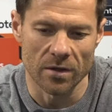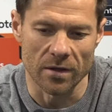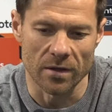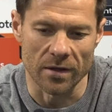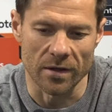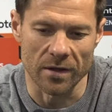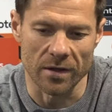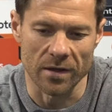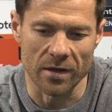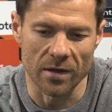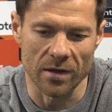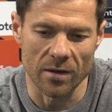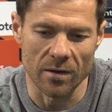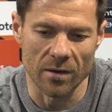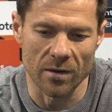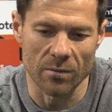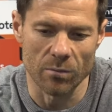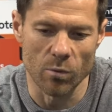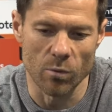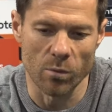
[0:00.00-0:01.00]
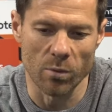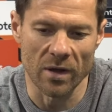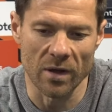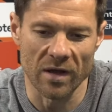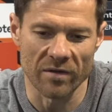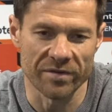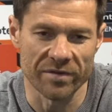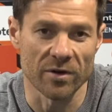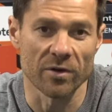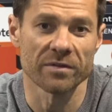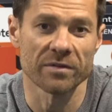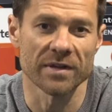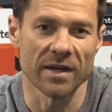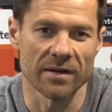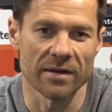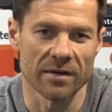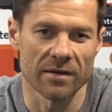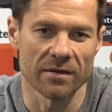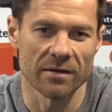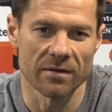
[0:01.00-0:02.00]
Uh, we will have enough
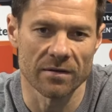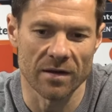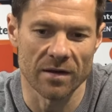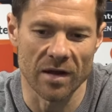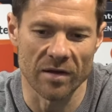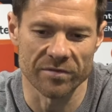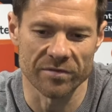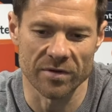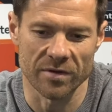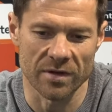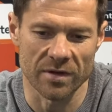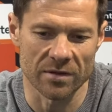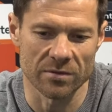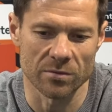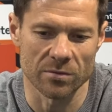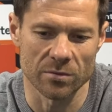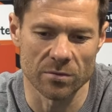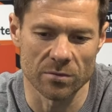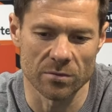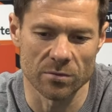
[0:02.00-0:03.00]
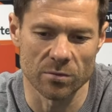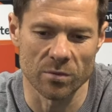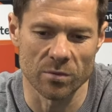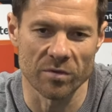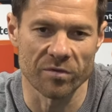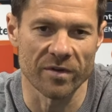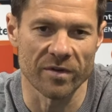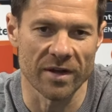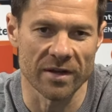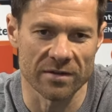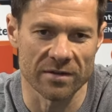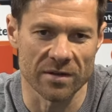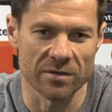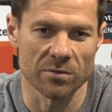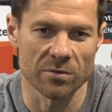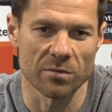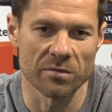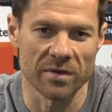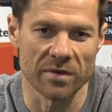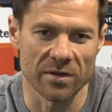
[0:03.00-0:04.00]
time after that to, to reflect
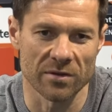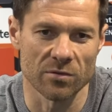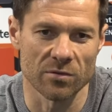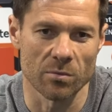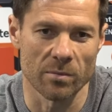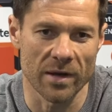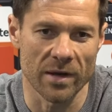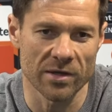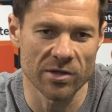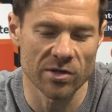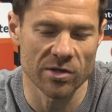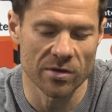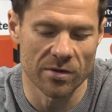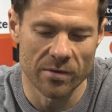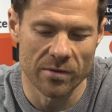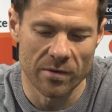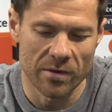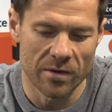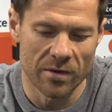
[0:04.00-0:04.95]
and to think too much.